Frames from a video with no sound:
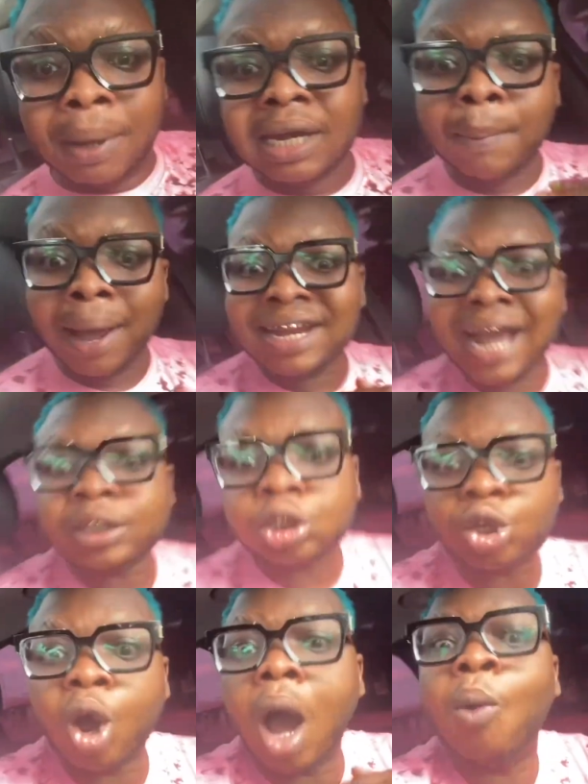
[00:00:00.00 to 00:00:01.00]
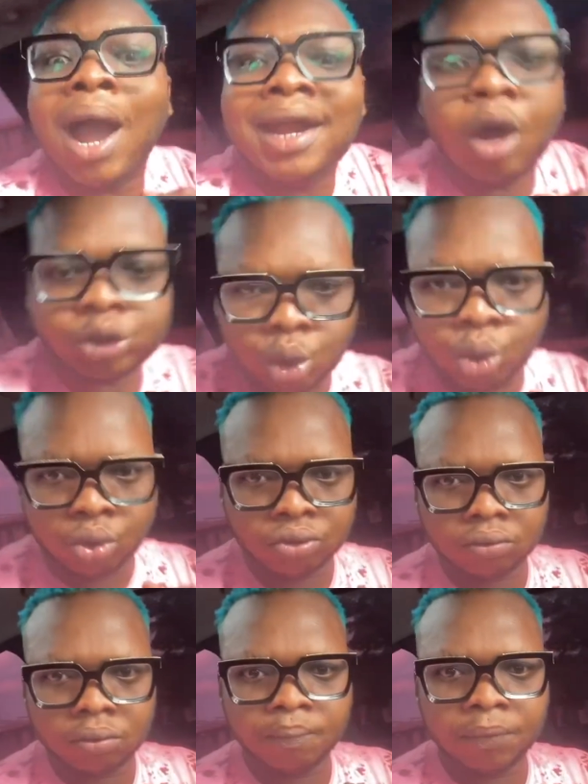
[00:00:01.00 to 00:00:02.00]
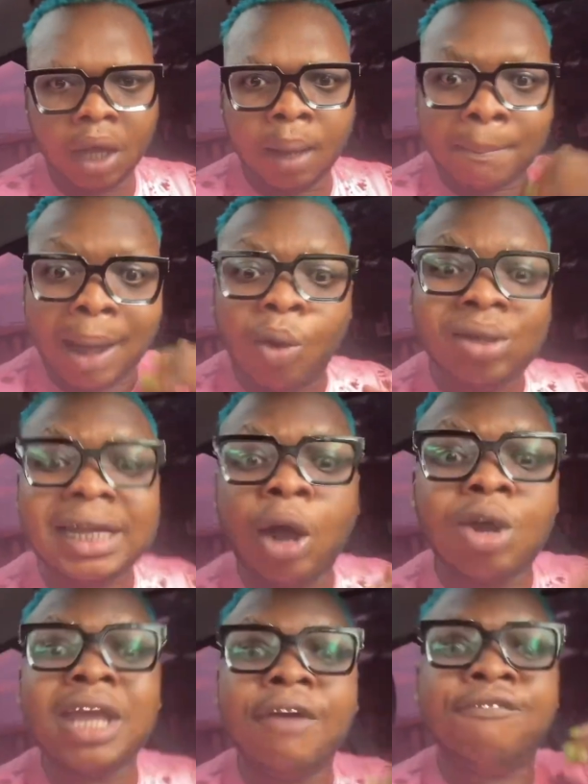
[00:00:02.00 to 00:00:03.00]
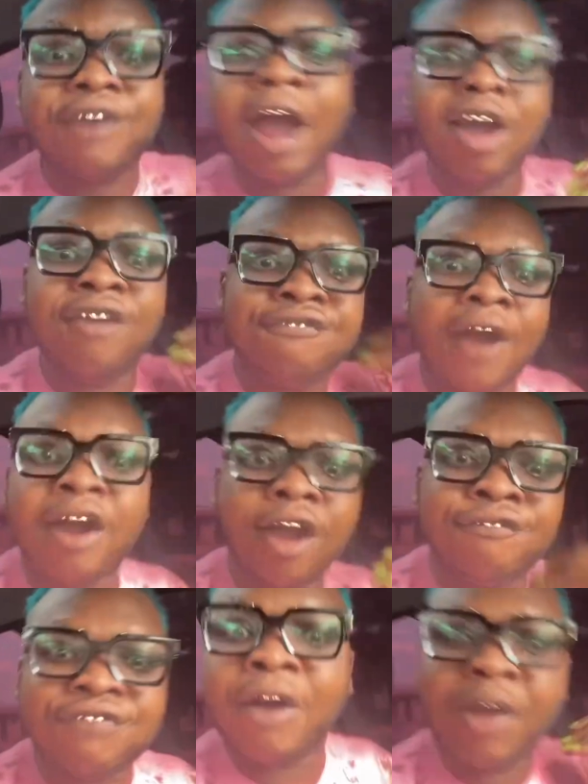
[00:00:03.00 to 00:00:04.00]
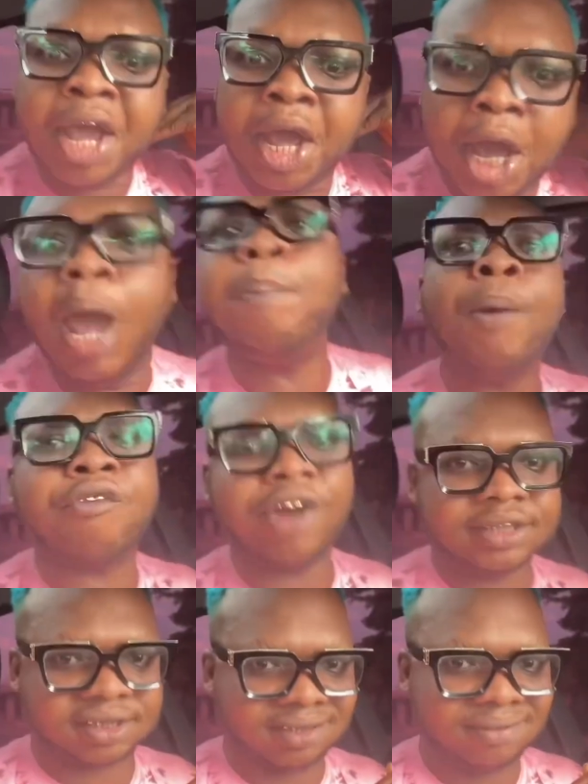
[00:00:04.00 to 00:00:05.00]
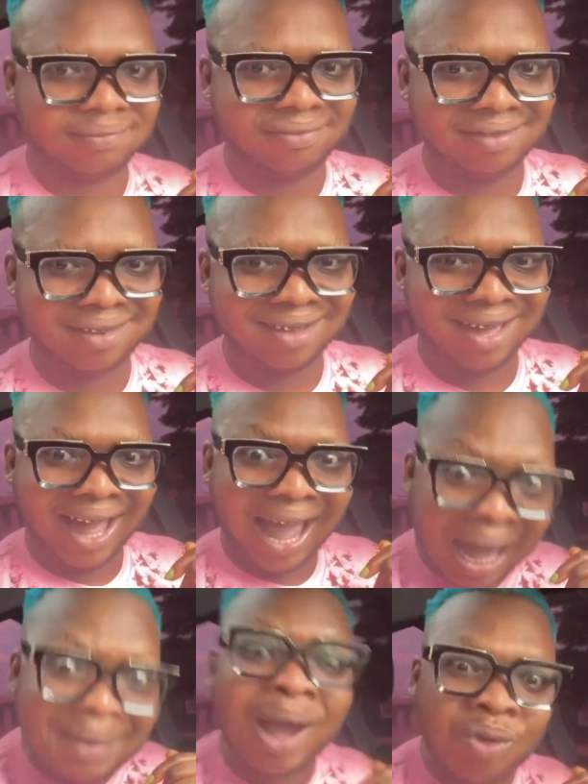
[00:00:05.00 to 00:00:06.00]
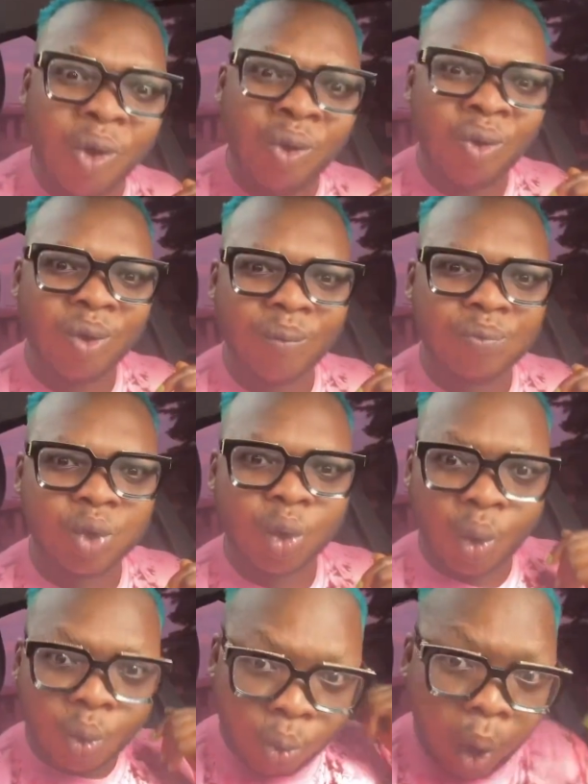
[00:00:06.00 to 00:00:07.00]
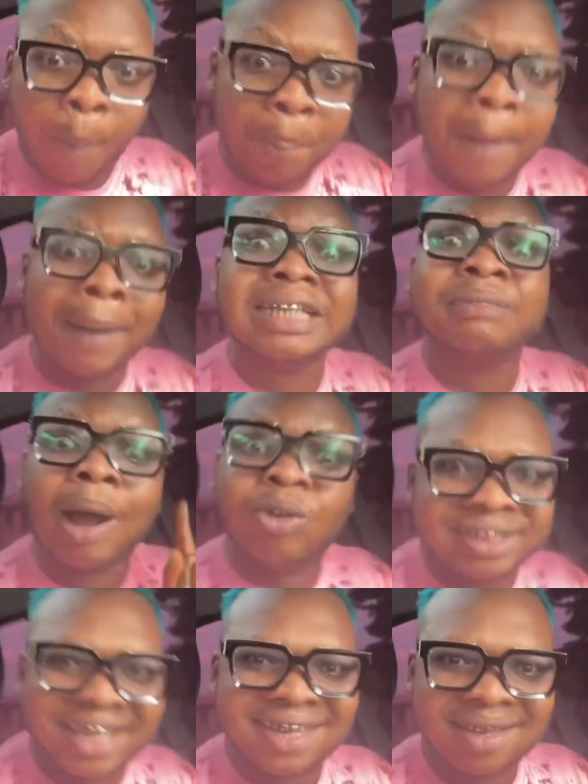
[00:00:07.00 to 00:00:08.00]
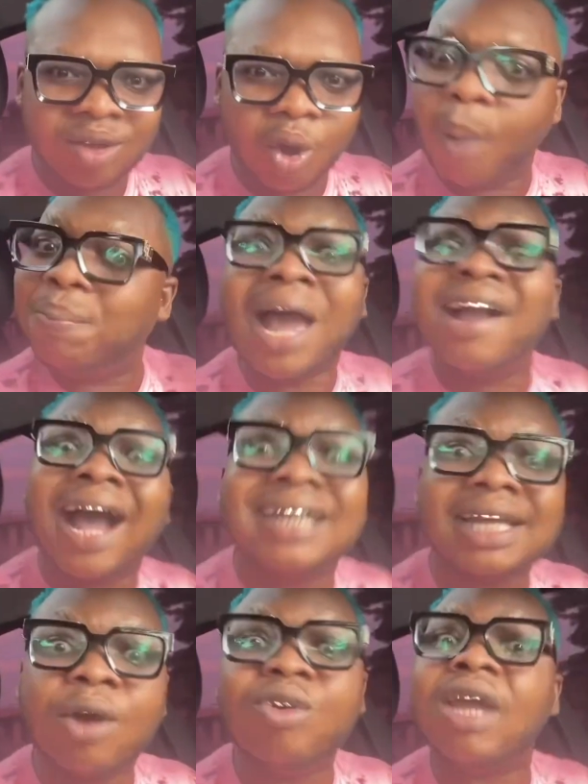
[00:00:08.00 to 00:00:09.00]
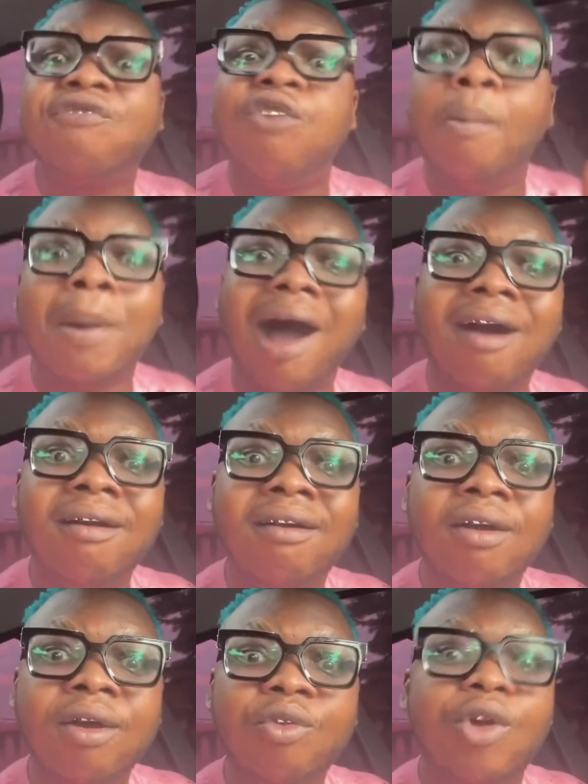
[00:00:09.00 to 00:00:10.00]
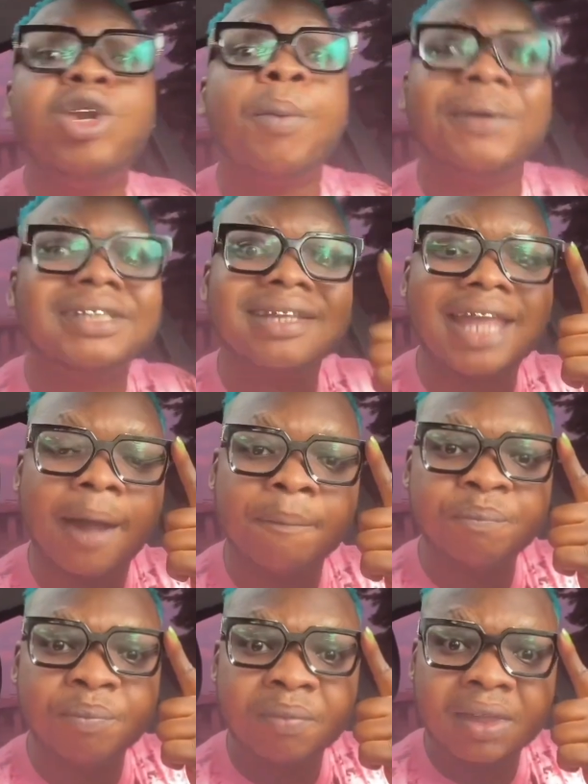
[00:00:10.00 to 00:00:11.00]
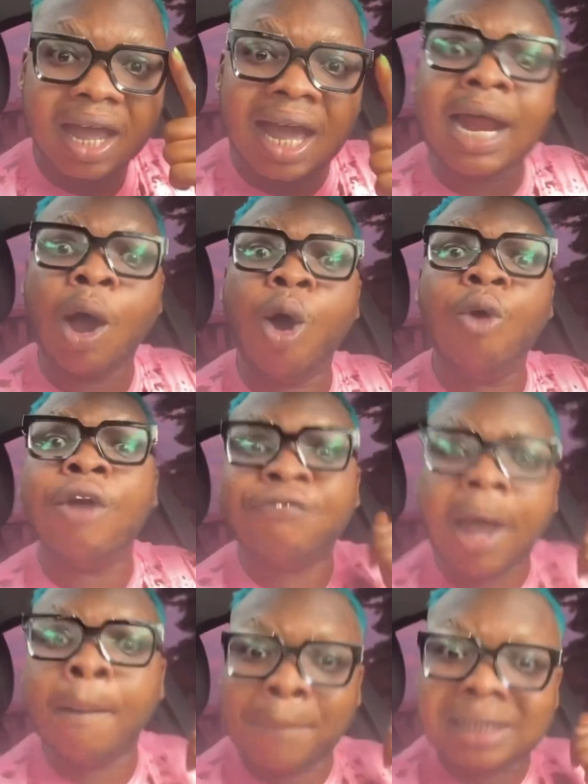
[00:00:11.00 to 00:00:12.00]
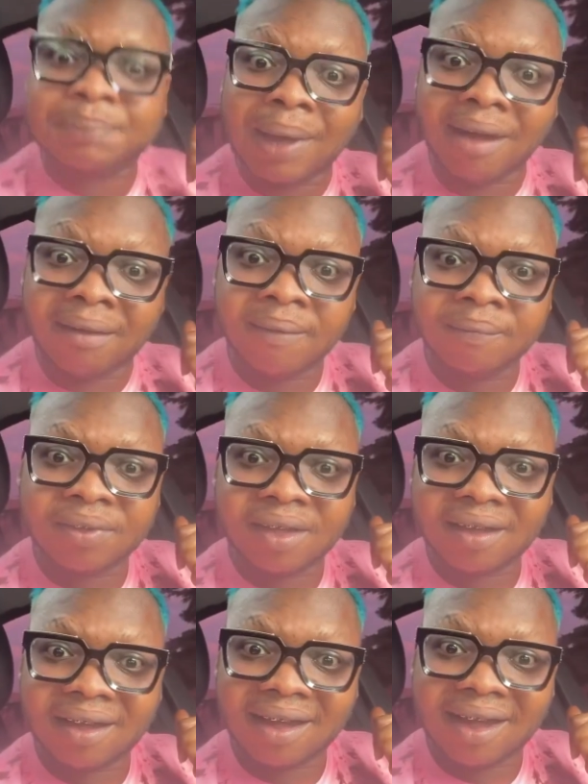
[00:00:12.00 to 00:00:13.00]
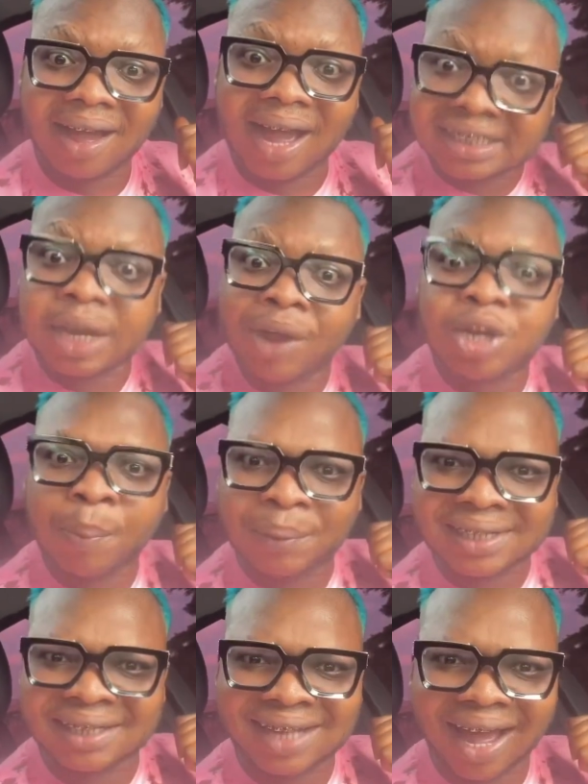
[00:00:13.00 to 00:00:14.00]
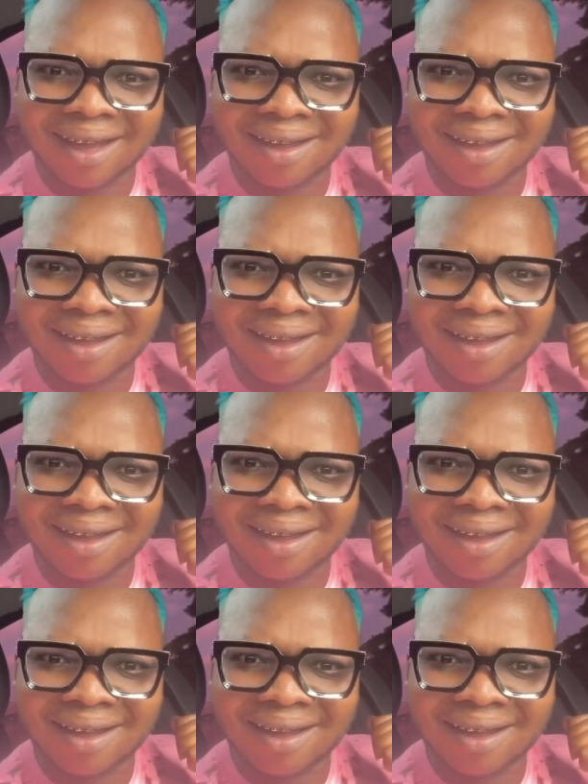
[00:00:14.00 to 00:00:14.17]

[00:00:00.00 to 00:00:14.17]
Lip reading: demand you to throw out one or two. Me who say you are very, very, very hypocrite. Abeiku, who boy is my auntie? Obi Anka say you are former radio presenter. And I always refer Mzbel as a radio presenter.